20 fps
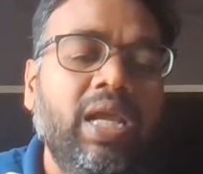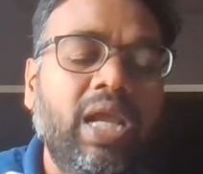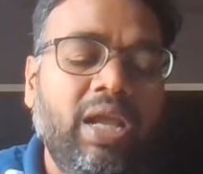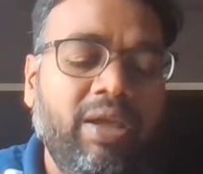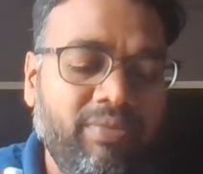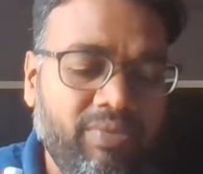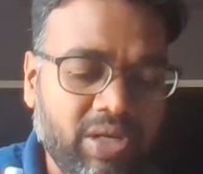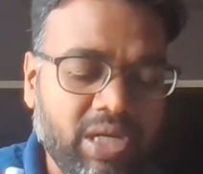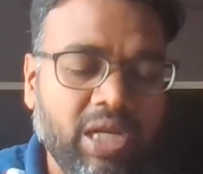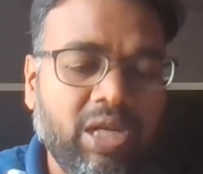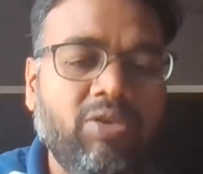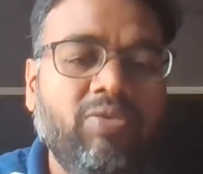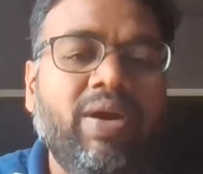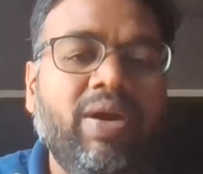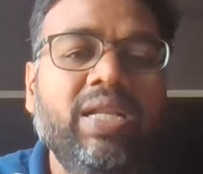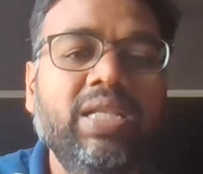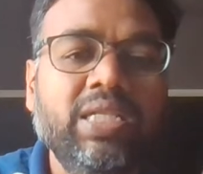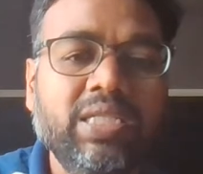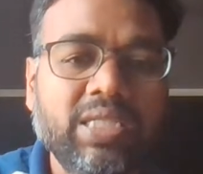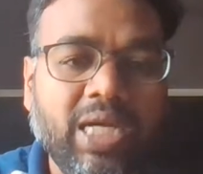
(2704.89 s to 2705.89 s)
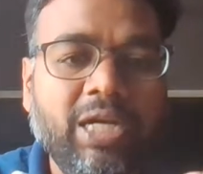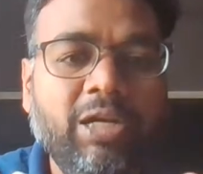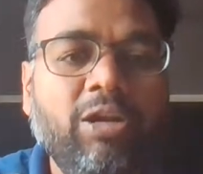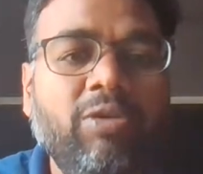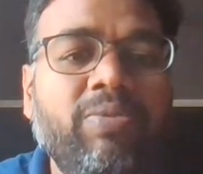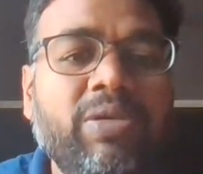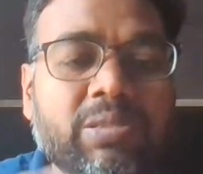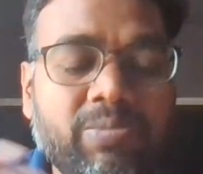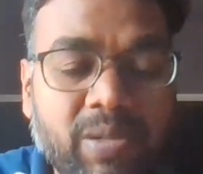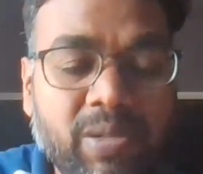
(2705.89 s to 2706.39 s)
And if you require this kind
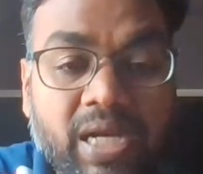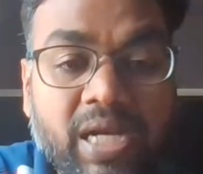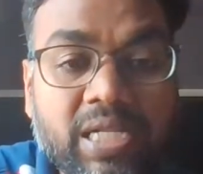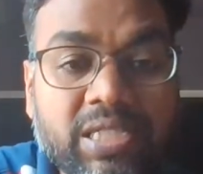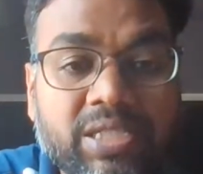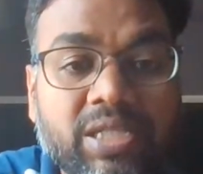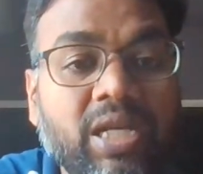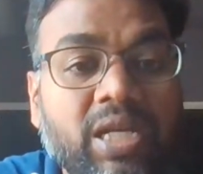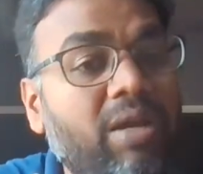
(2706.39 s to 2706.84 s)
of explanation,